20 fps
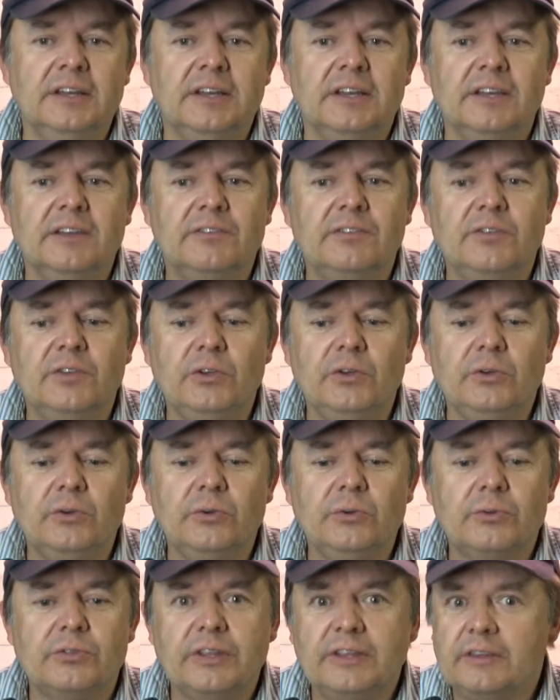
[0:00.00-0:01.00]
If
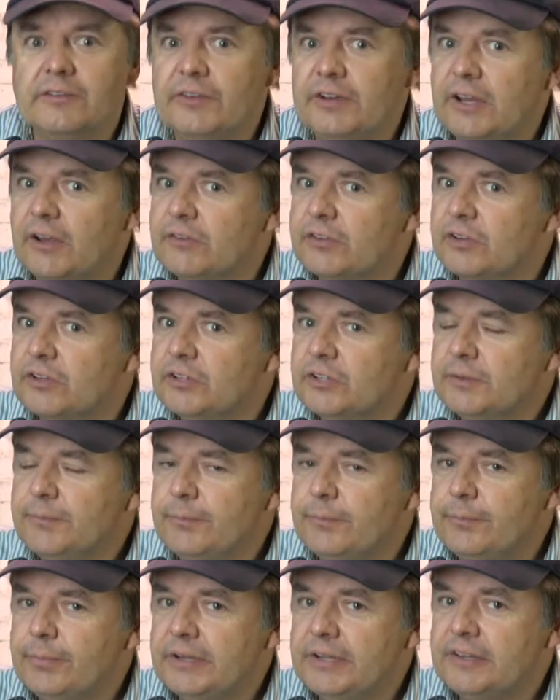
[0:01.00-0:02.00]
you think the videos are
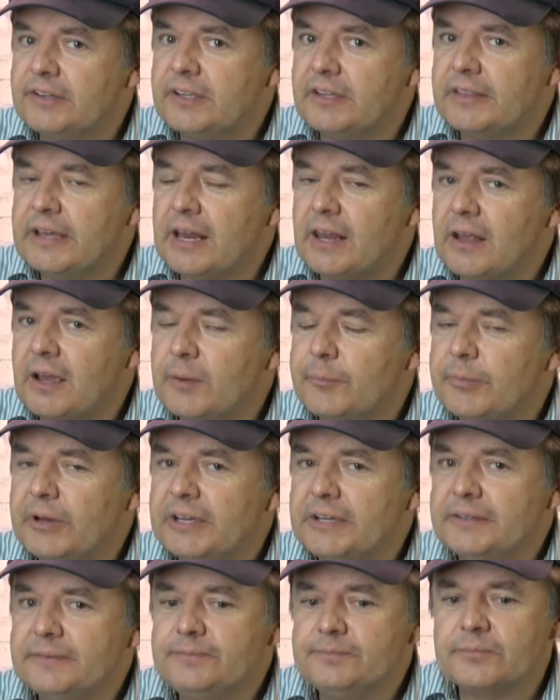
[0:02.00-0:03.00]
good, please hit that like
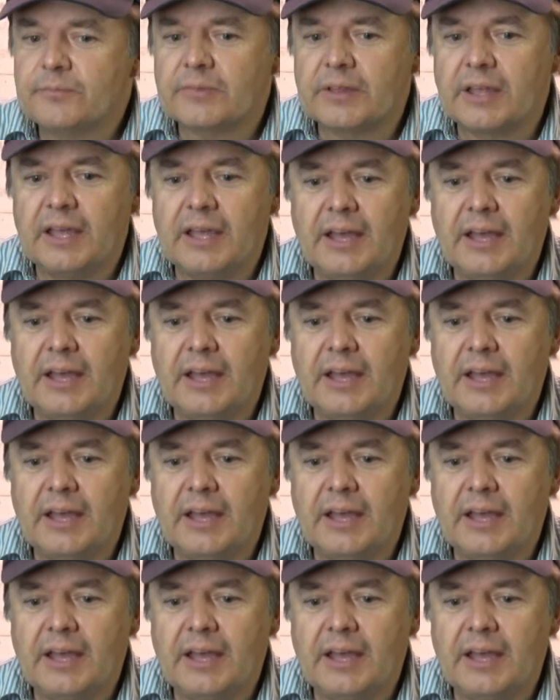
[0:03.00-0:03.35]
button,